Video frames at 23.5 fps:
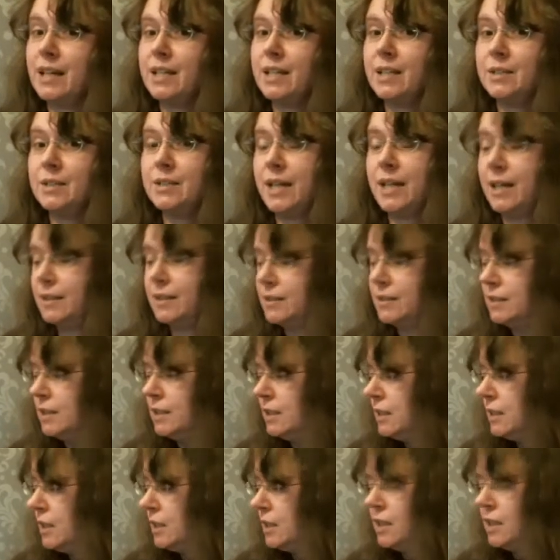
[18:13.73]
I know that.
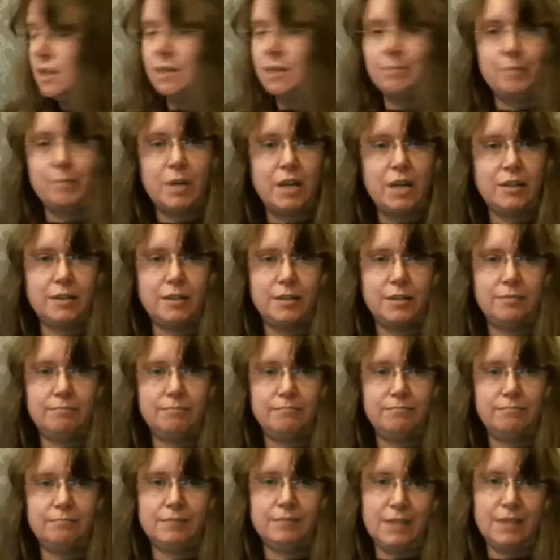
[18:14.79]
But
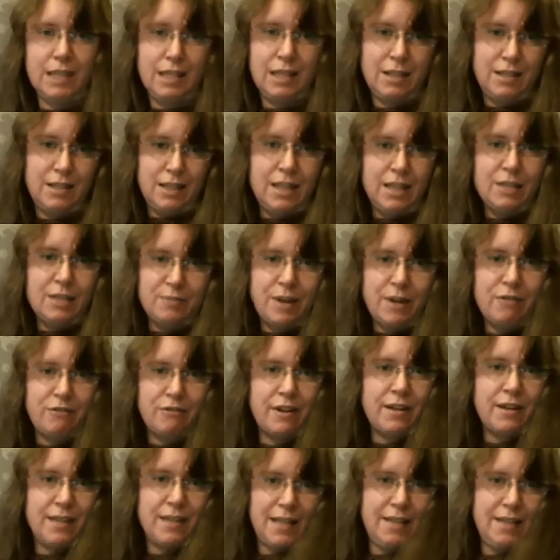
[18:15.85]
he's my
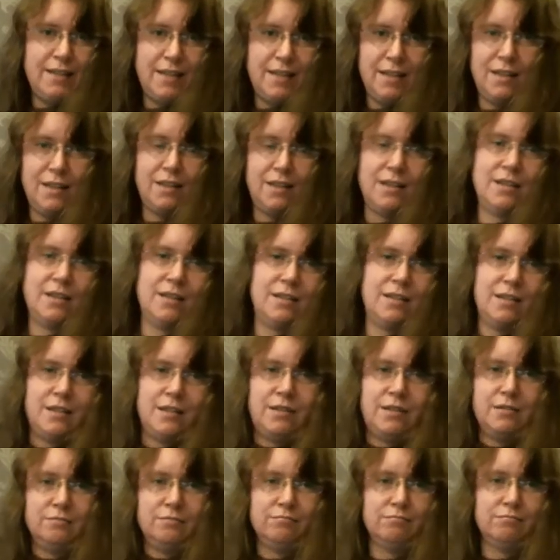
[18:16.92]
friendly Santa,
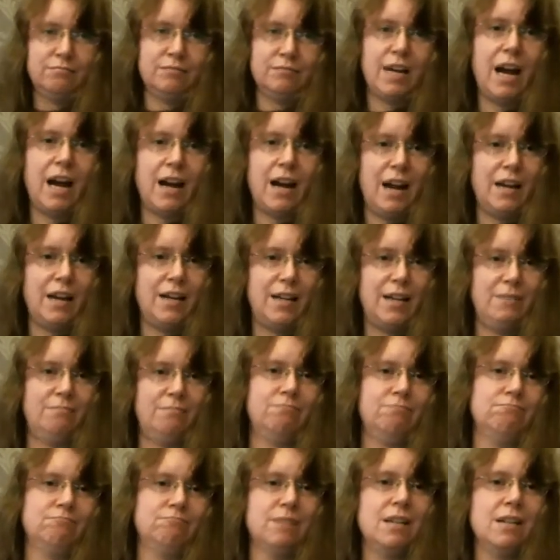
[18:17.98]
so I like
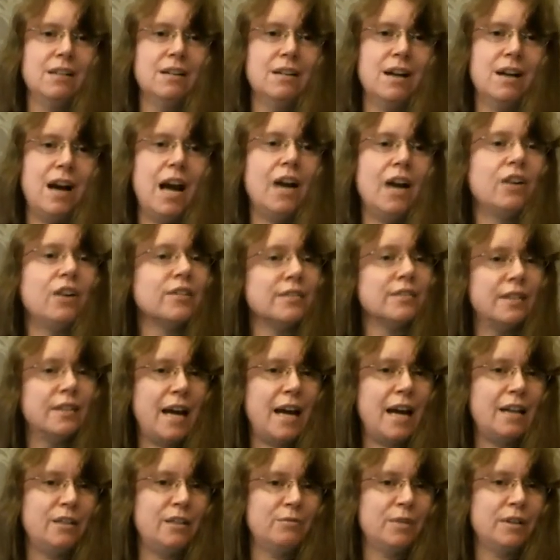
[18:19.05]
him. I also
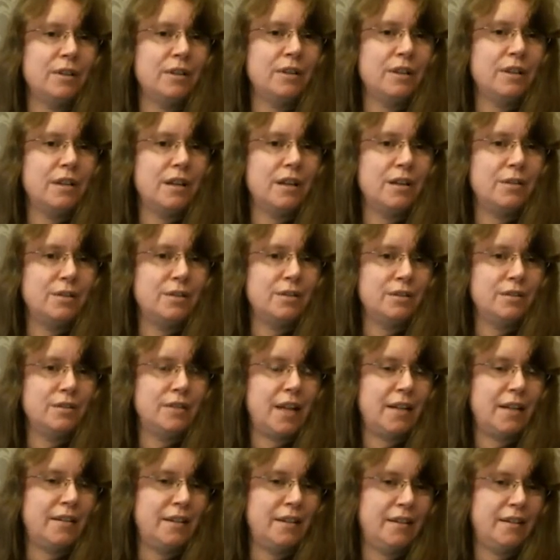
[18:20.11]
like the one
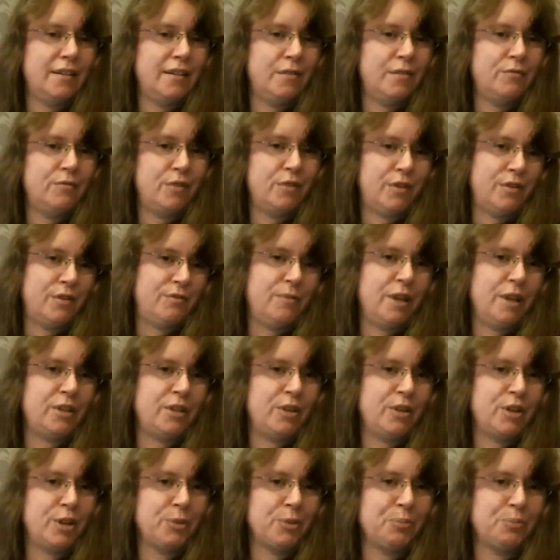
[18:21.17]
that sits in front of
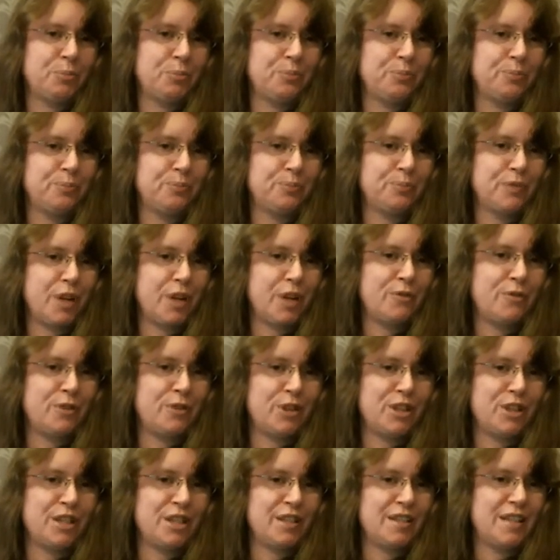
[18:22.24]
my door
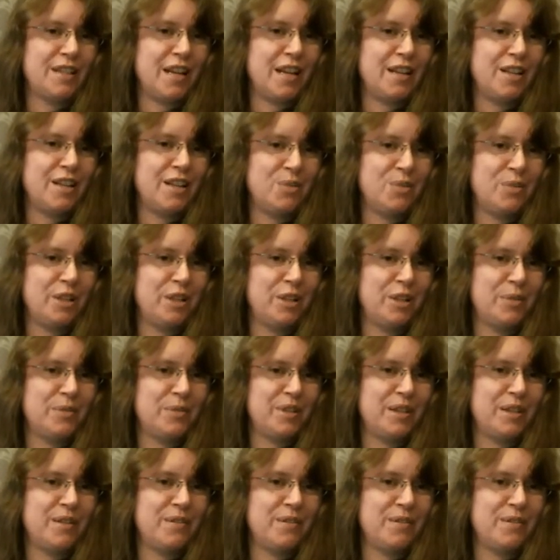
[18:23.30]
and watches that nobody
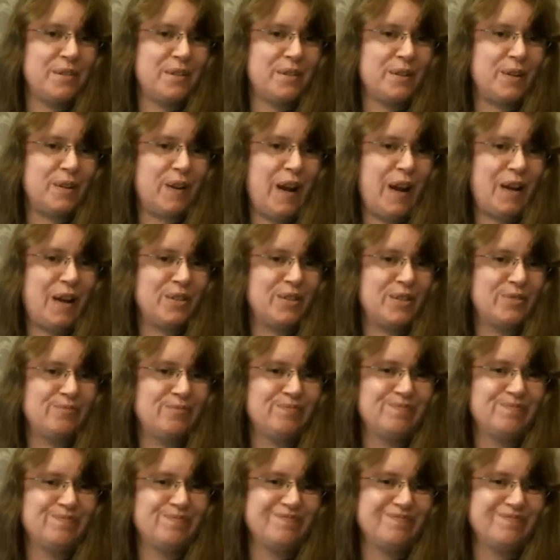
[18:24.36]
comes in who's not allowed.